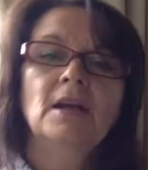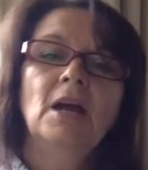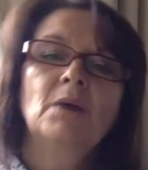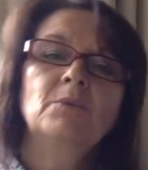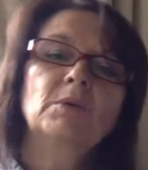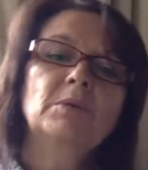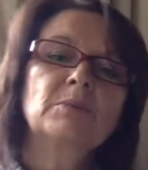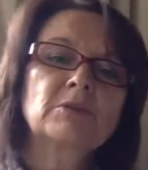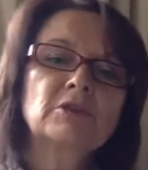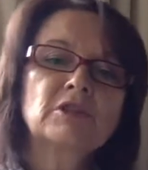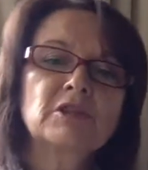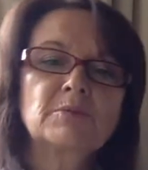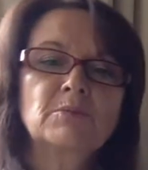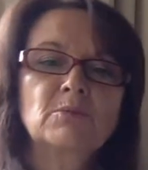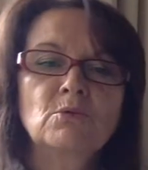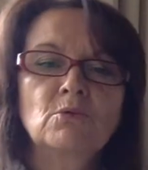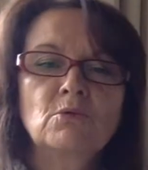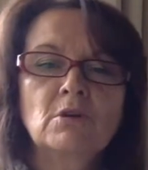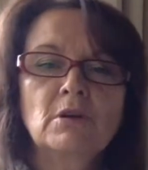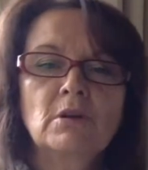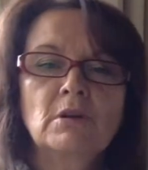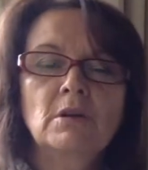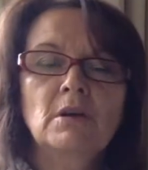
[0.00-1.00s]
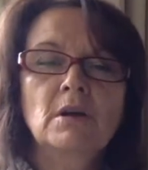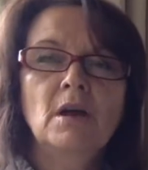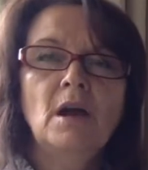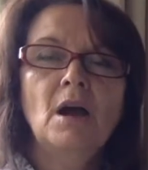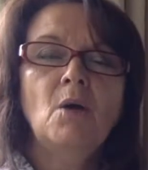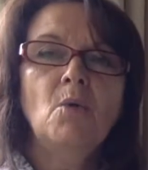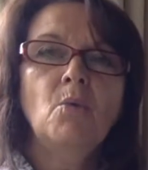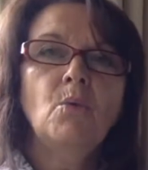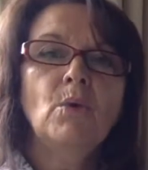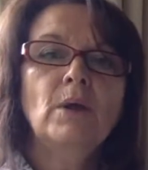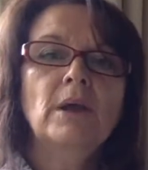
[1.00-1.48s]
we're much more
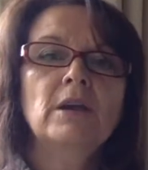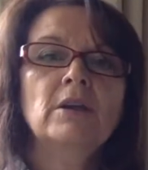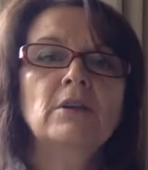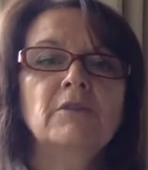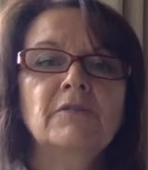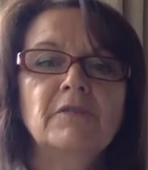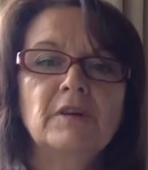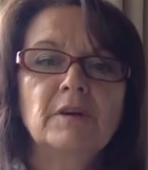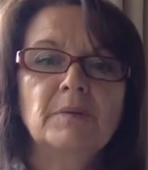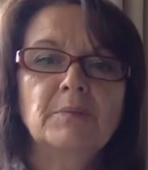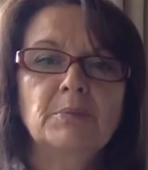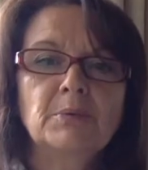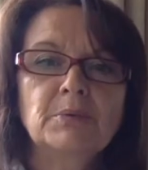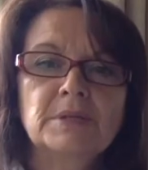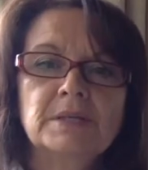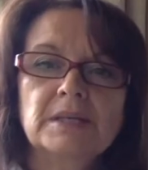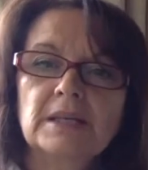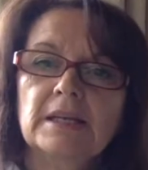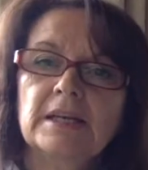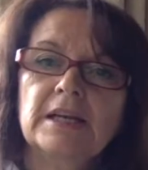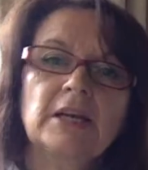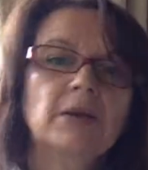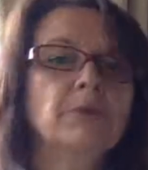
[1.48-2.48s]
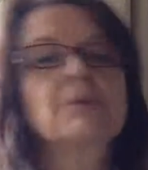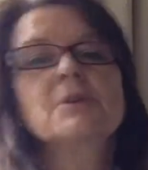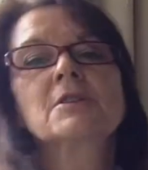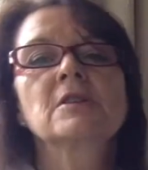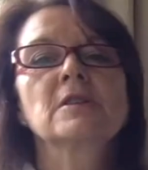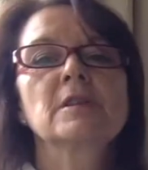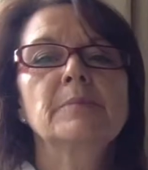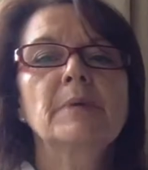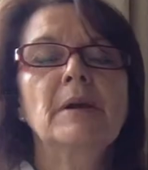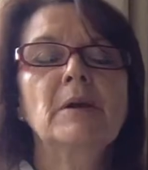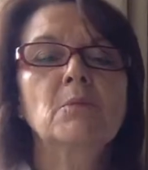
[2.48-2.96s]
aware of our body language
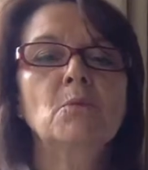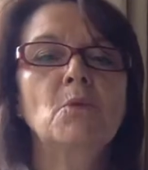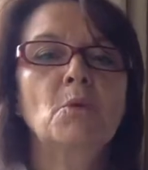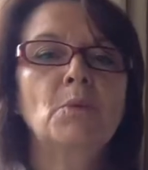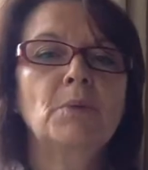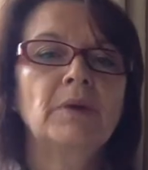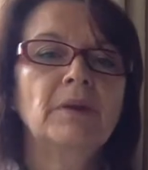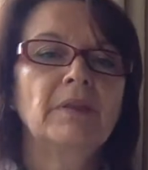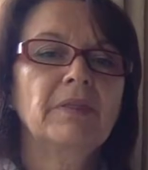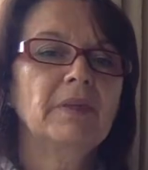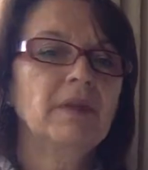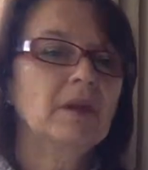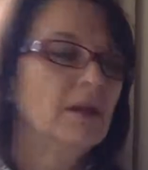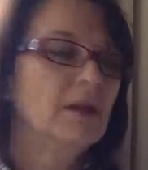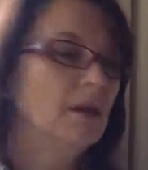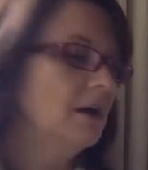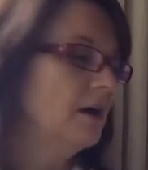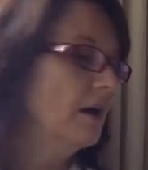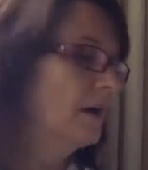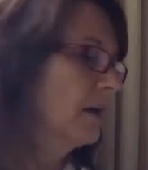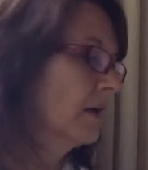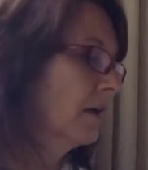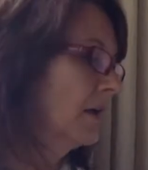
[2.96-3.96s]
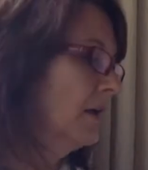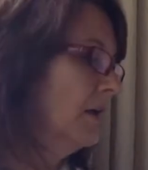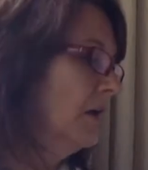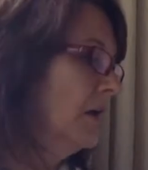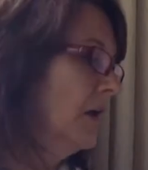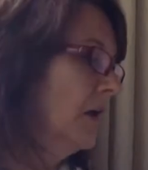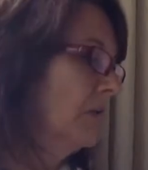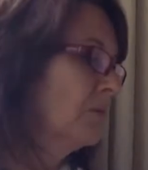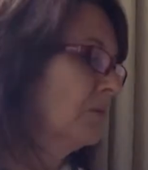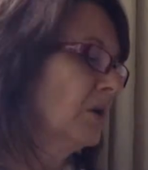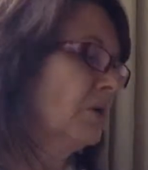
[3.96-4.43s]
and about what we're thinking.
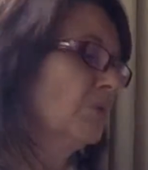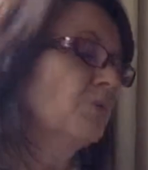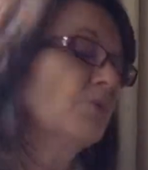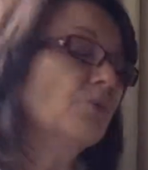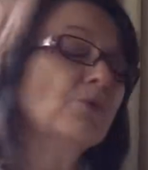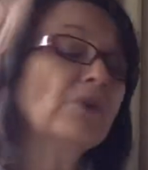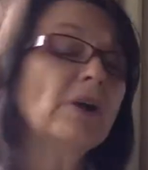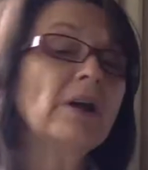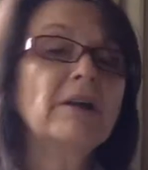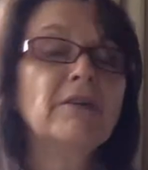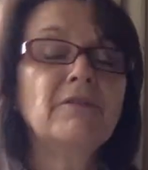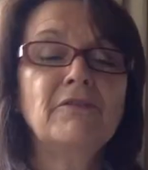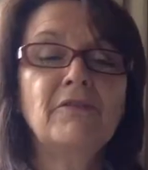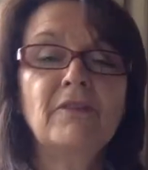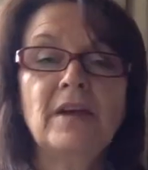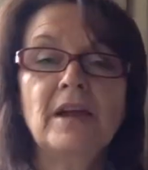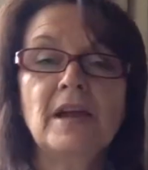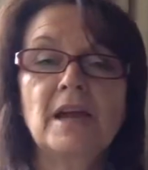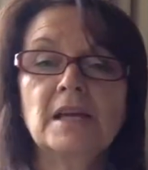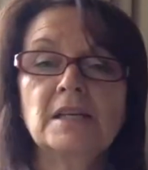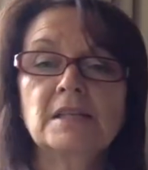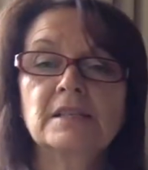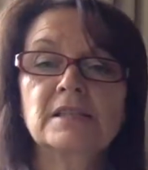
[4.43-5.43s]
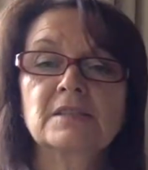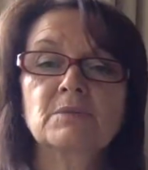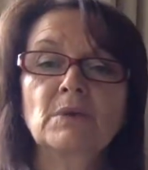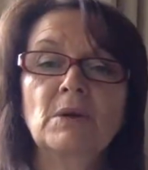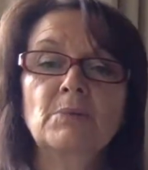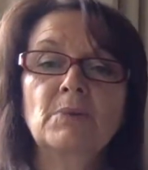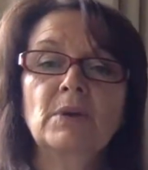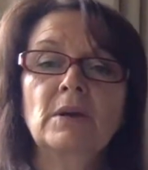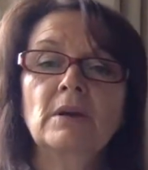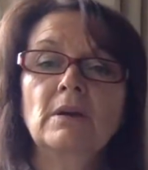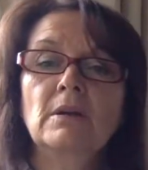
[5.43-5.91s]
And when we're at effect, it's
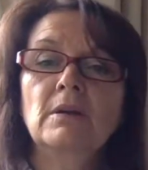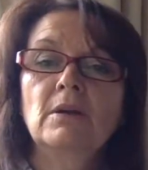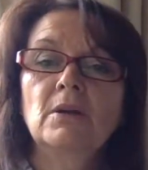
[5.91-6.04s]
when we're